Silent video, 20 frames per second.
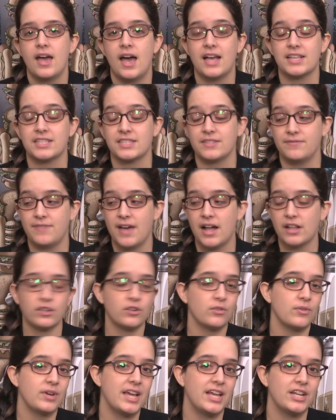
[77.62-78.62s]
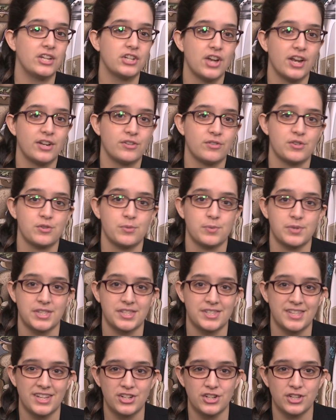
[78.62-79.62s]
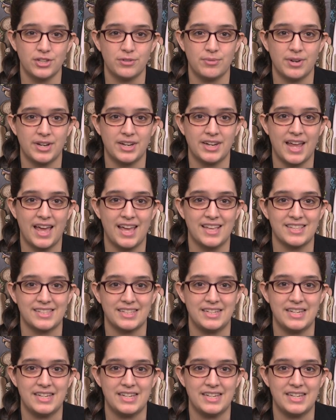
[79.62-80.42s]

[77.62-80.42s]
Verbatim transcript: As the Valkyrie, Enchantress was essentially written as